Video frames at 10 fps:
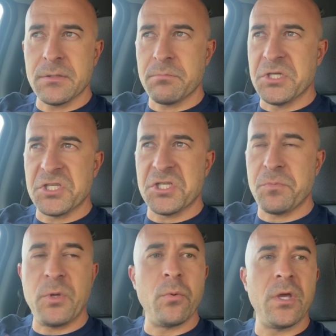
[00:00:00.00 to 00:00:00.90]
just
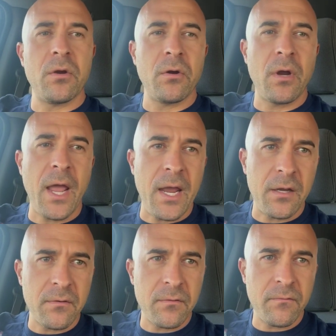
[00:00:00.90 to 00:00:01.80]
spewing her
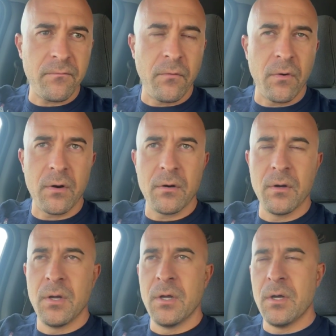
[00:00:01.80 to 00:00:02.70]
hate for
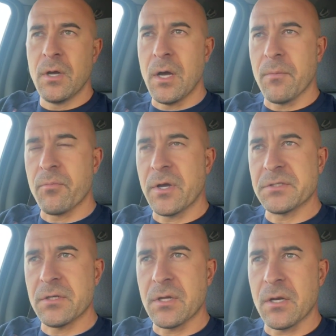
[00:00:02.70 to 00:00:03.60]

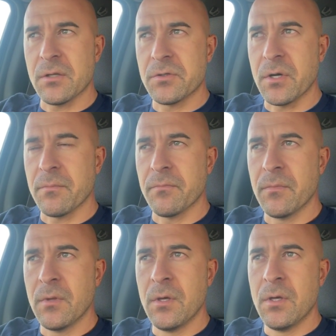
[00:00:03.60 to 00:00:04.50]
President Donald Trump,
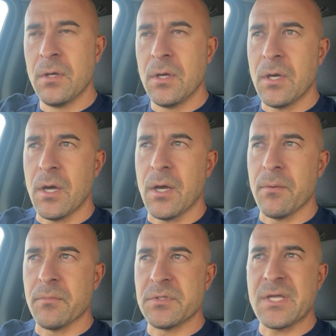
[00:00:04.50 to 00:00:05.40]

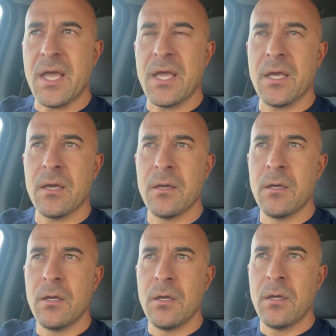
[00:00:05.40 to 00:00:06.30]
saying
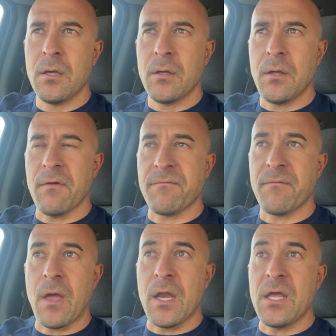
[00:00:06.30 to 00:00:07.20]
if
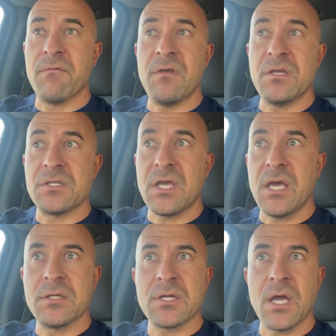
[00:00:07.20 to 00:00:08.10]
any of these
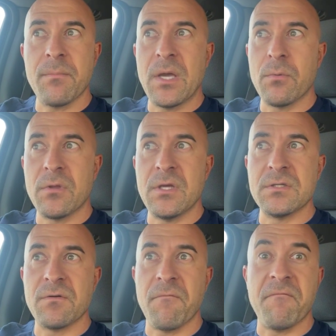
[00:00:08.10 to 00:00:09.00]
kids come in with these
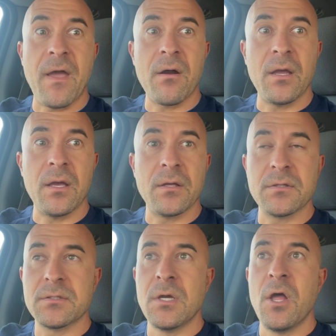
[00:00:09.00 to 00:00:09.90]

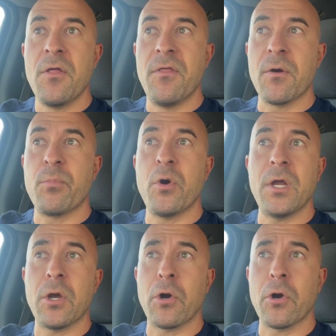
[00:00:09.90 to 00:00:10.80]
variants, they're
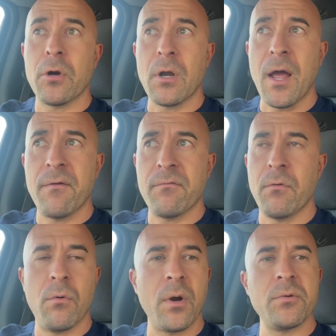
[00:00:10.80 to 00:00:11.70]
putting her life.
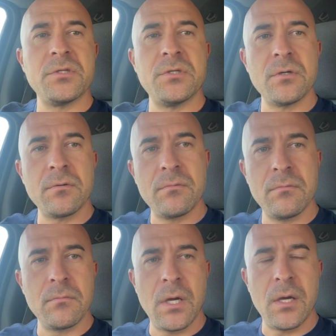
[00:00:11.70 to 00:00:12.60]
Well, where was your
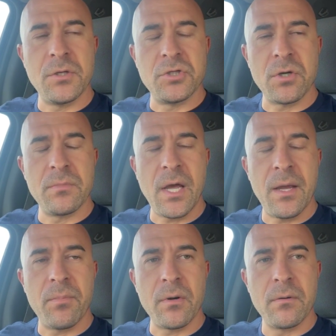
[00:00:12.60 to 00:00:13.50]
germ
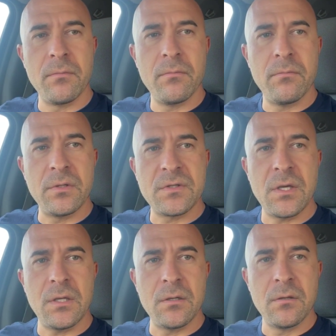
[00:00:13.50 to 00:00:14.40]
diaper, Miss Kenyon?